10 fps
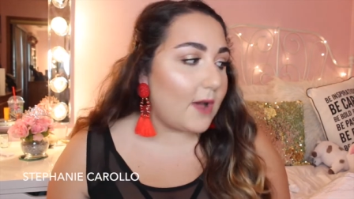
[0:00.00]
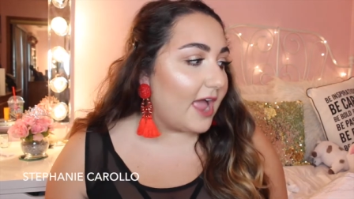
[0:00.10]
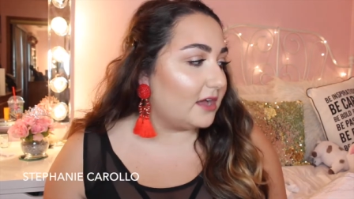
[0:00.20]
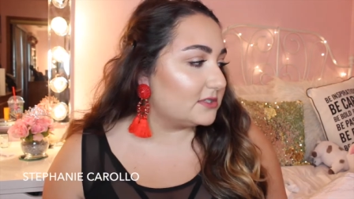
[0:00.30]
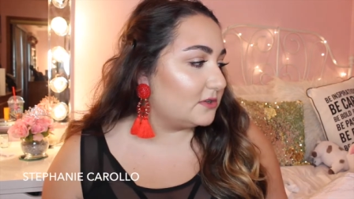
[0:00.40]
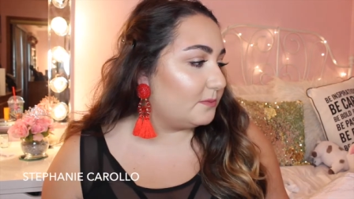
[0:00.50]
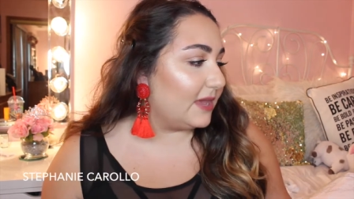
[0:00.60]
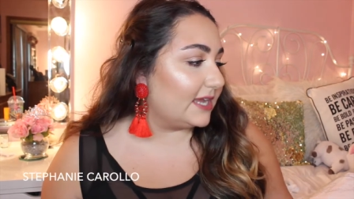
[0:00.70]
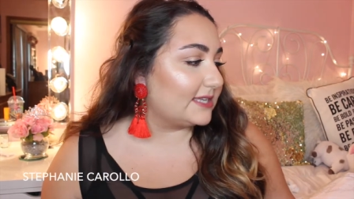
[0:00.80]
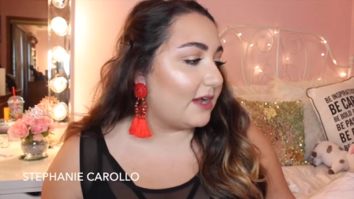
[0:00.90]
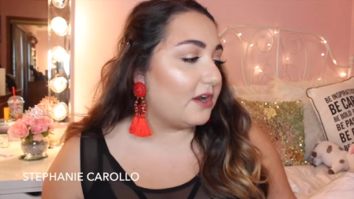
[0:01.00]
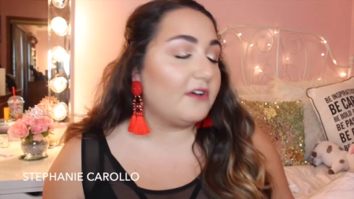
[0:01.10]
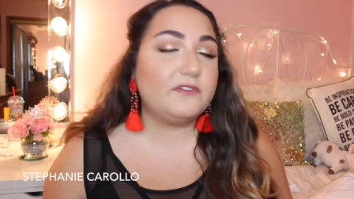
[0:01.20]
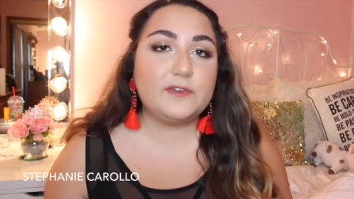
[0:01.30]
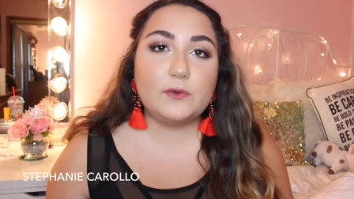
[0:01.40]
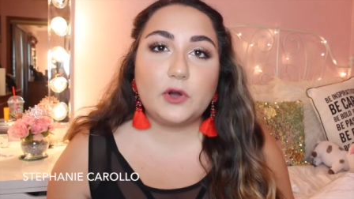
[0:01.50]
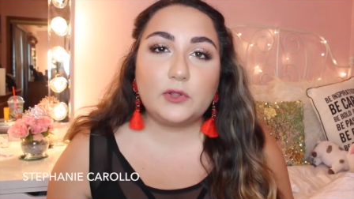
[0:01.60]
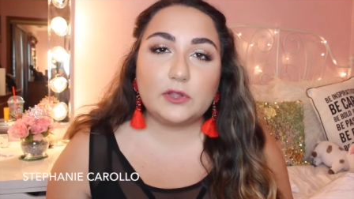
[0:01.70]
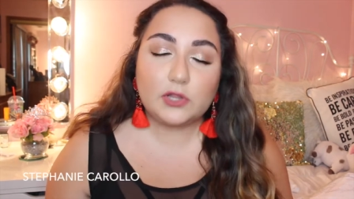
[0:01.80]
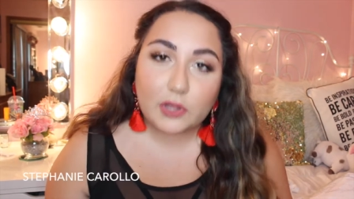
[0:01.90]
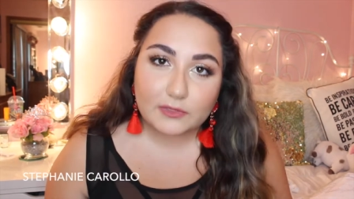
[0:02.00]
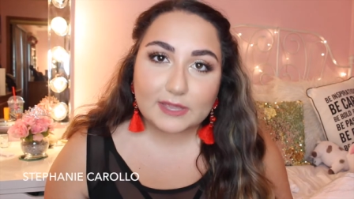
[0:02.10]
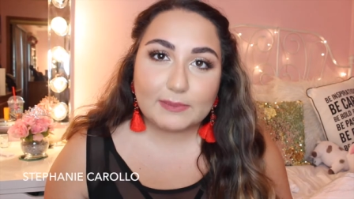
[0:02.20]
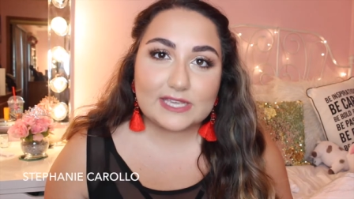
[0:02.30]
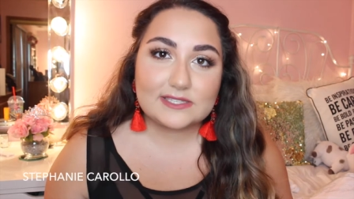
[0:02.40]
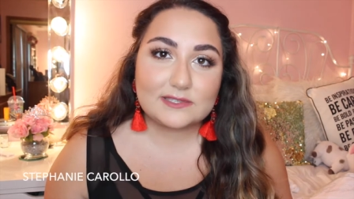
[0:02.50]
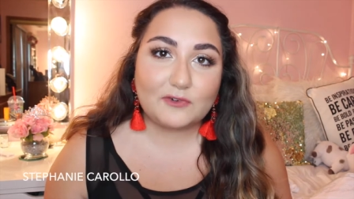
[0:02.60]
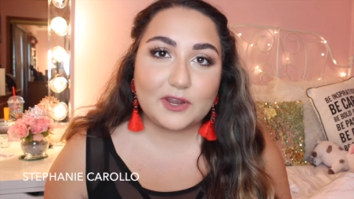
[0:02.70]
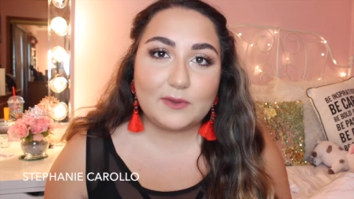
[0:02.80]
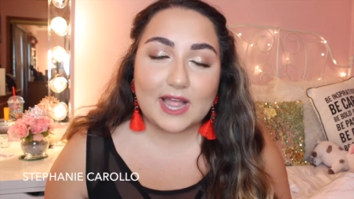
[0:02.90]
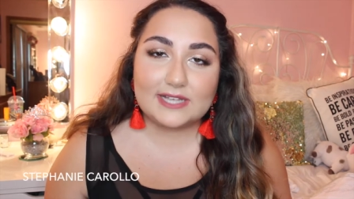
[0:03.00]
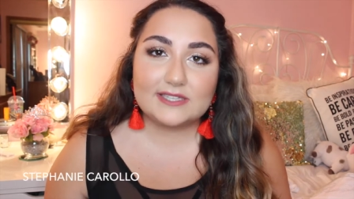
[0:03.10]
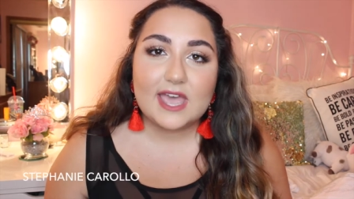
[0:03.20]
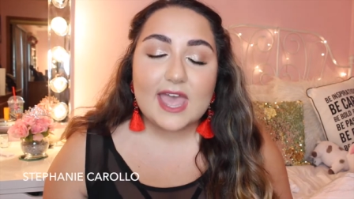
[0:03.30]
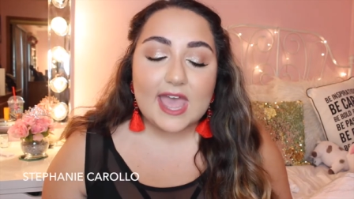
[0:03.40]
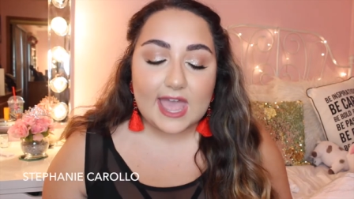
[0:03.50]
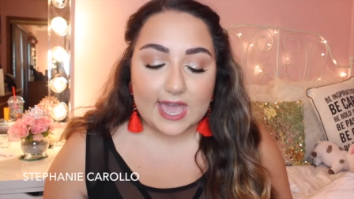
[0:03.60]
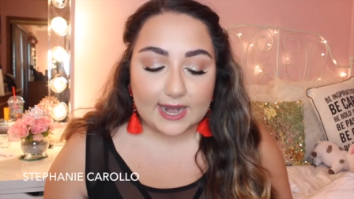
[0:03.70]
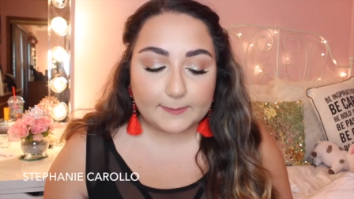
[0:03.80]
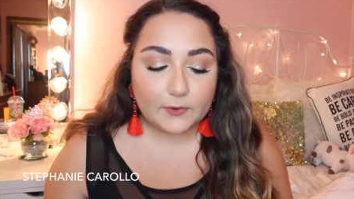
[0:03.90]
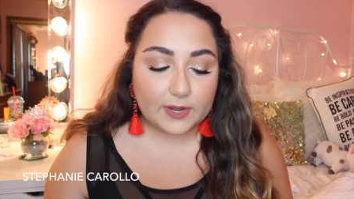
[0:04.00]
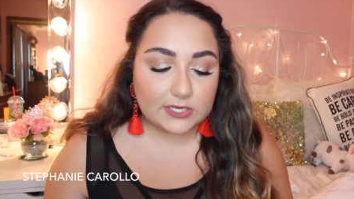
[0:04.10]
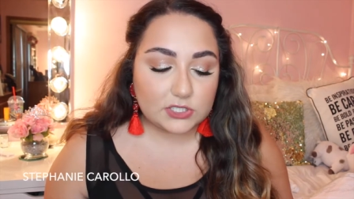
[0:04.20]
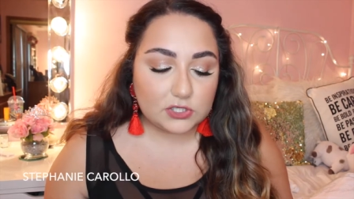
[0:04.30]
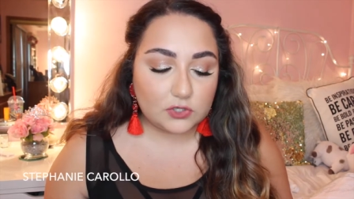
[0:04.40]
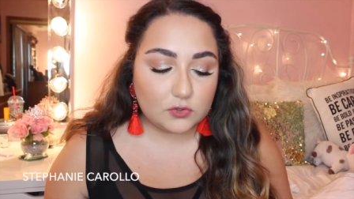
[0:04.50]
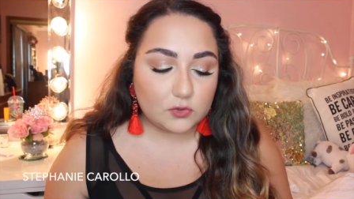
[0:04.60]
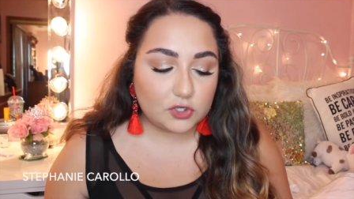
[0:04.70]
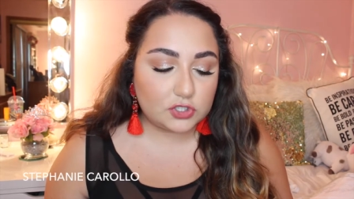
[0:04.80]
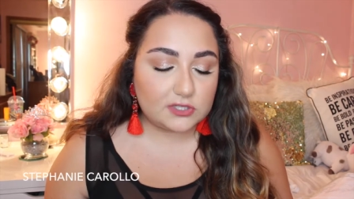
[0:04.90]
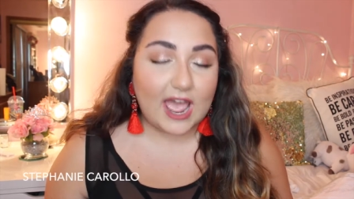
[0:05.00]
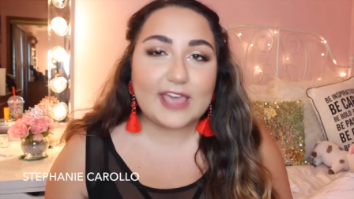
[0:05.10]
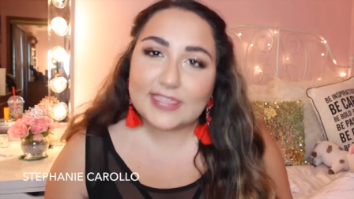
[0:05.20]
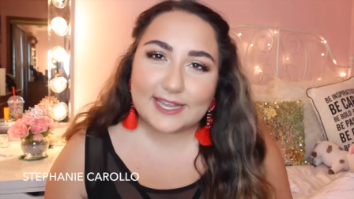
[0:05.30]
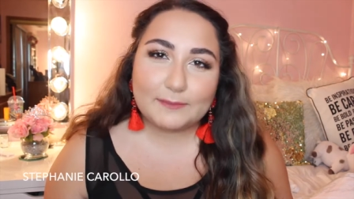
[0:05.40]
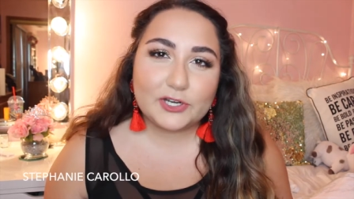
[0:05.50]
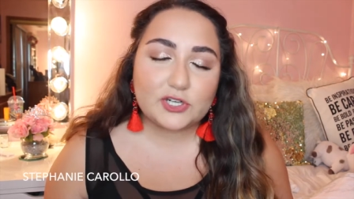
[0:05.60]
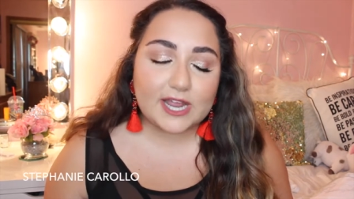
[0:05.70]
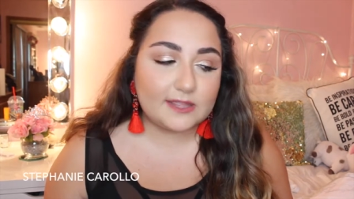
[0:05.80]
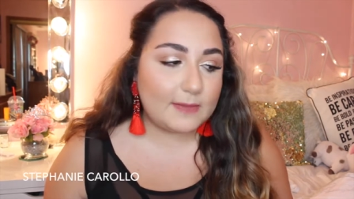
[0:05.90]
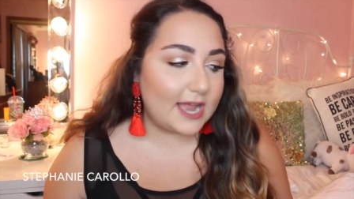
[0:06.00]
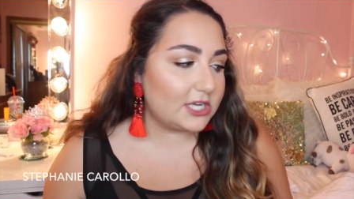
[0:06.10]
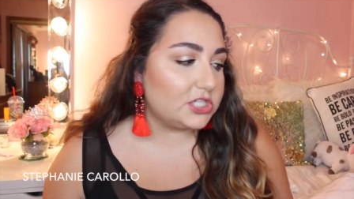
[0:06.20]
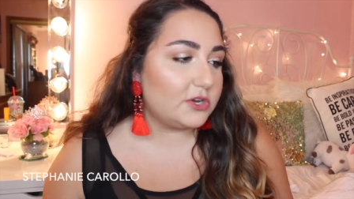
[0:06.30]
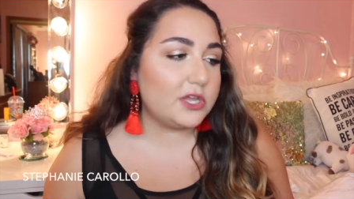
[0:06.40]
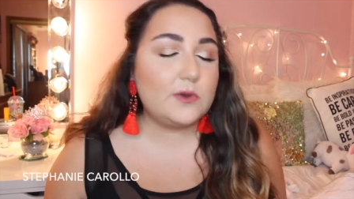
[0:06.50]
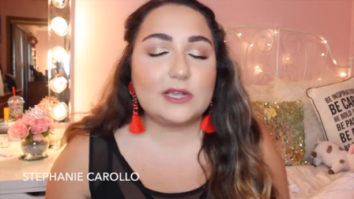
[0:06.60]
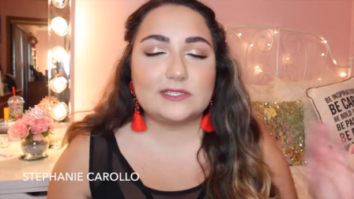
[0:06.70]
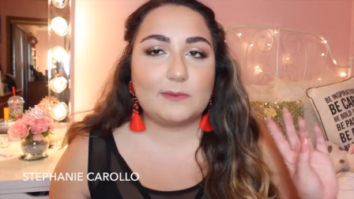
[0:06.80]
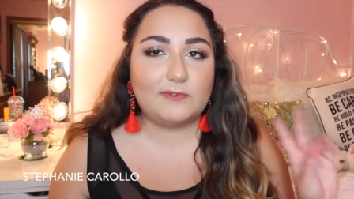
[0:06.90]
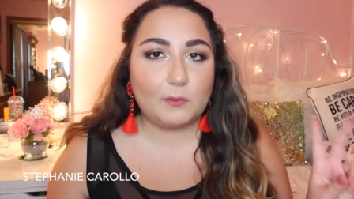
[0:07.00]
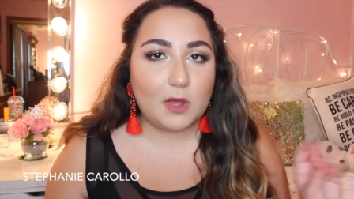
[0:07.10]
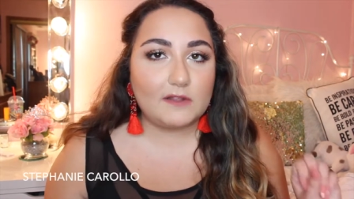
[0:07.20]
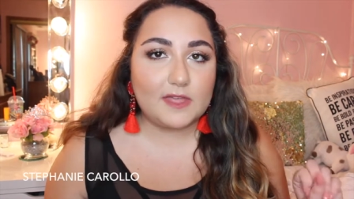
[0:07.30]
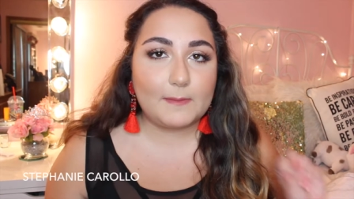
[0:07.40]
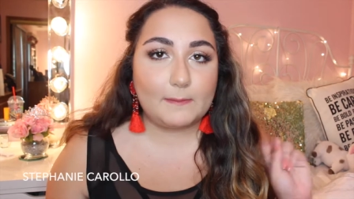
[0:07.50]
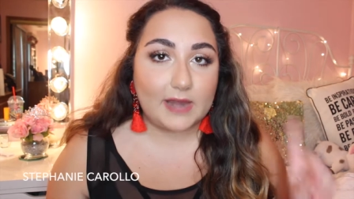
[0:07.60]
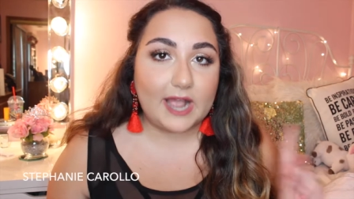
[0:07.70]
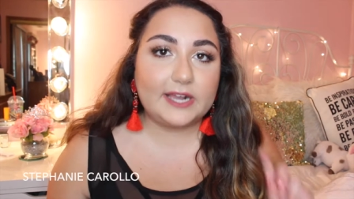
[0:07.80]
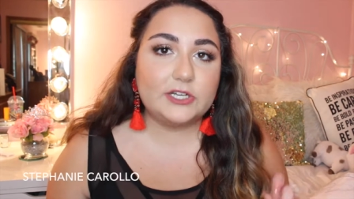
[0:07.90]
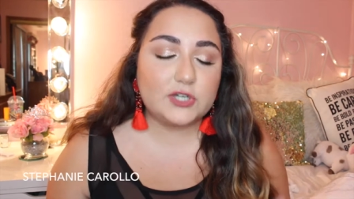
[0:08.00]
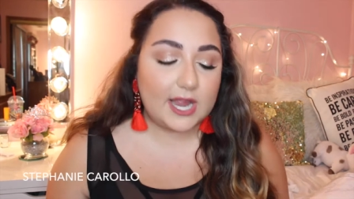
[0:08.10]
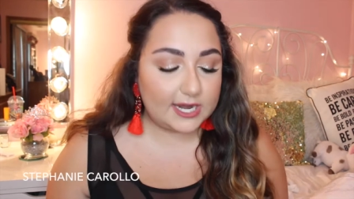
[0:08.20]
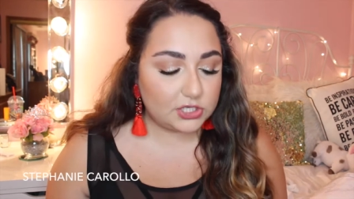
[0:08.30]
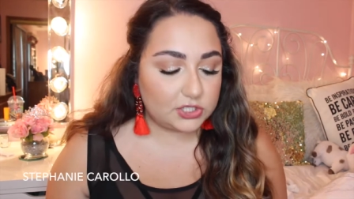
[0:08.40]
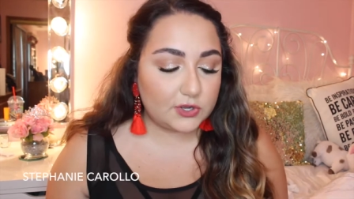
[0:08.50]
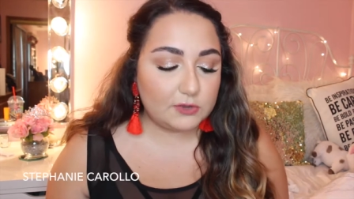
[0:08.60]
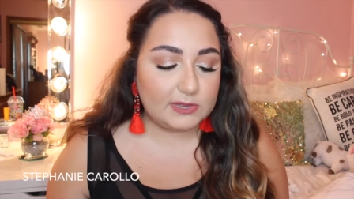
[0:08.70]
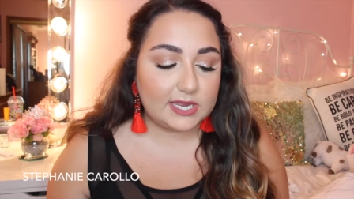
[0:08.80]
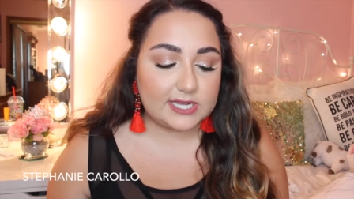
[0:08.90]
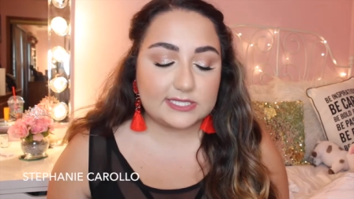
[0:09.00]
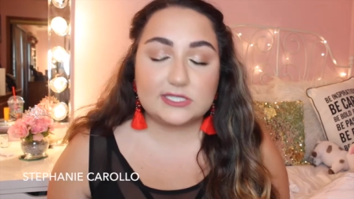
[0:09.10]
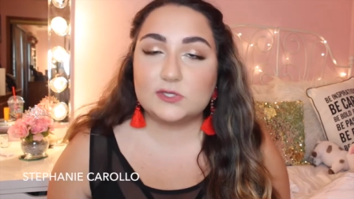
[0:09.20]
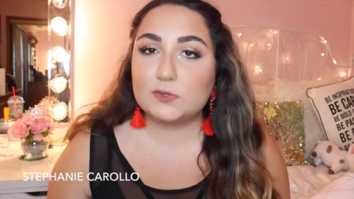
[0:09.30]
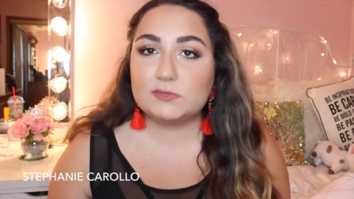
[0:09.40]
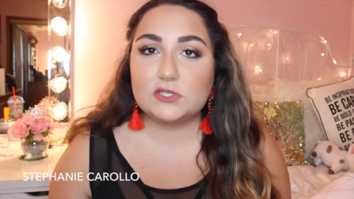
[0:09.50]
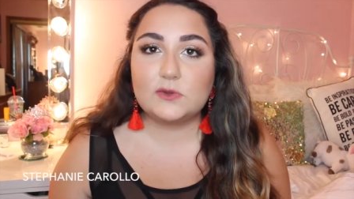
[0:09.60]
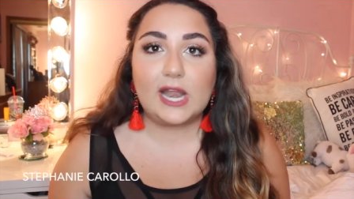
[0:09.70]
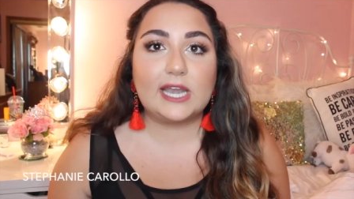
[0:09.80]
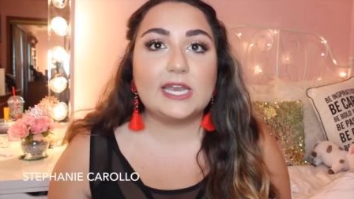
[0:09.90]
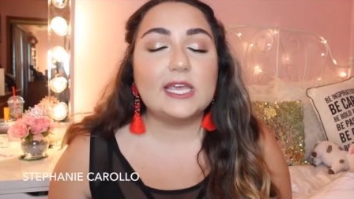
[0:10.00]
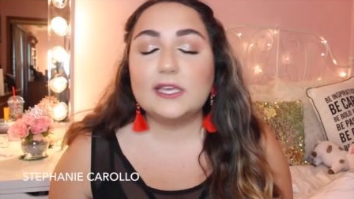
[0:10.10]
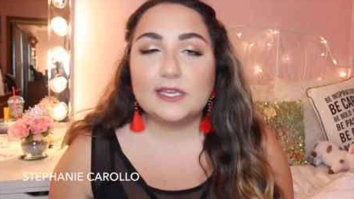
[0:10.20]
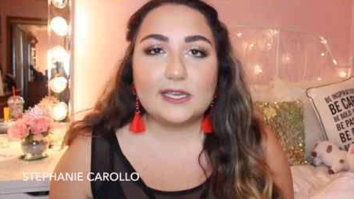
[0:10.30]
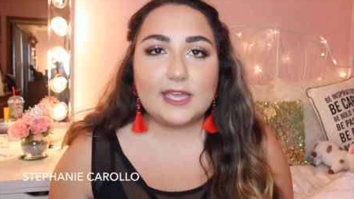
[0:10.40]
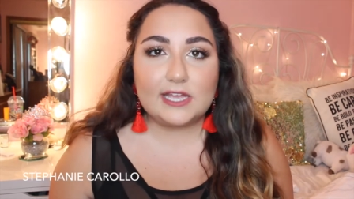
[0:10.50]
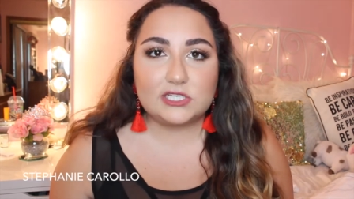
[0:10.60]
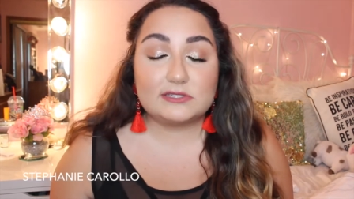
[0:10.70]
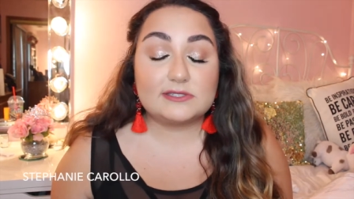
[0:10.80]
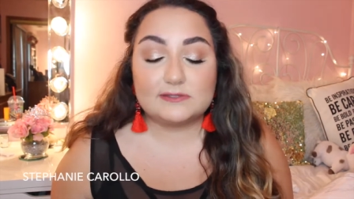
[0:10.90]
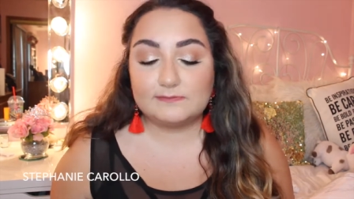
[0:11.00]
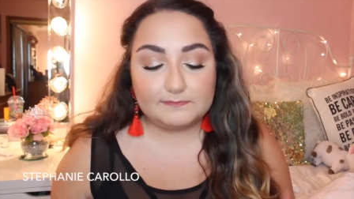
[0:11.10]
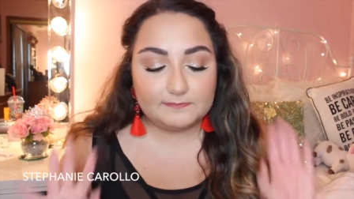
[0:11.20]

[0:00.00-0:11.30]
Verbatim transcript: I also picked out a few clothing pieces for you guys and I'm going to I think I'm going to try them on and show you except for one of them I'm not going to try on and show you because it's a swimsuit and it just